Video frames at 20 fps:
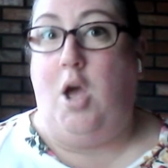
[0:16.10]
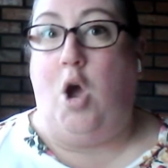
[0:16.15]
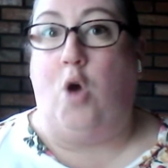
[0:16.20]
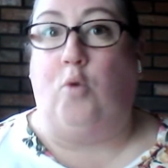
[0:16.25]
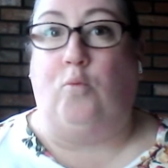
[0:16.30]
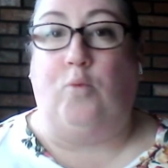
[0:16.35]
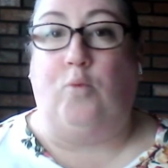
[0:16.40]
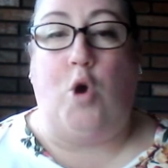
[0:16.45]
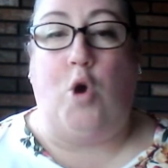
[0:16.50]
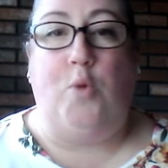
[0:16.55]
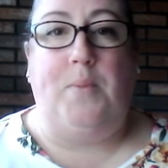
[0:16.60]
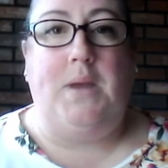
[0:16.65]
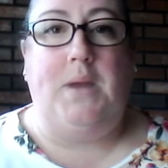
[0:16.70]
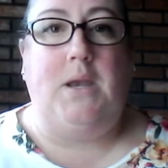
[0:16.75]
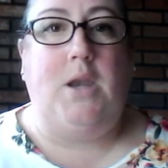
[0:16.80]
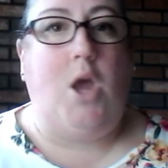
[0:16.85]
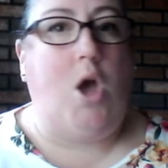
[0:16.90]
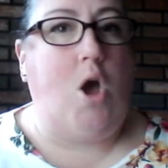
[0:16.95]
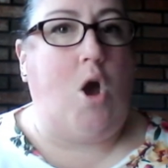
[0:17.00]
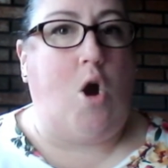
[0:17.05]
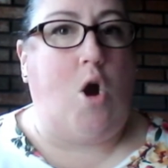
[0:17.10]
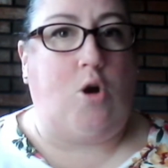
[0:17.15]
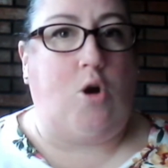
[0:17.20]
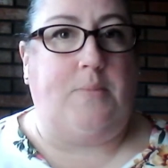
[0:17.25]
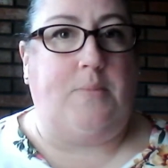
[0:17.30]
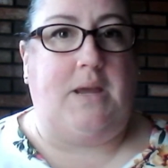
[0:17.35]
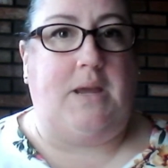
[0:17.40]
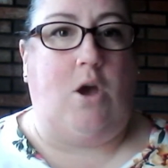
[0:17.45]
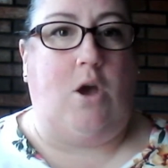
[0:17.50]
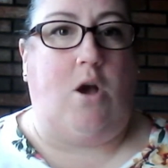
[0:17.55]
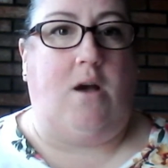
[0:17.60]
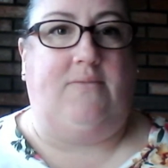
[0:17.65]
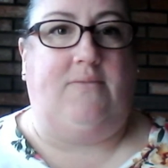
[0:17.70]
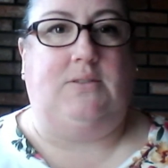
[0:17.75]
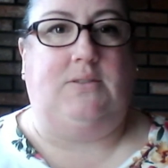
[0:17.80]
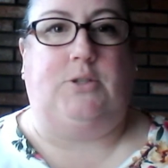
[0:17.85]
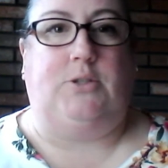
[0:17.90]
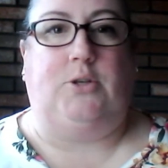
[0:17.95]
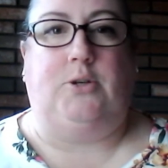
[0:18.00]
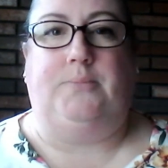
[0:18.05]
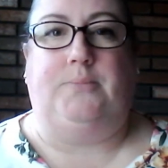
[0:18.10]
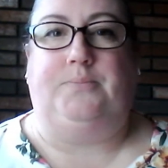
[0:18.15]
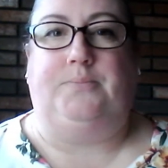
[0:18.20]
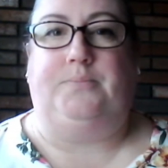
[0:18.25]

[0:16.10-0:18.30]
a Roman army officer.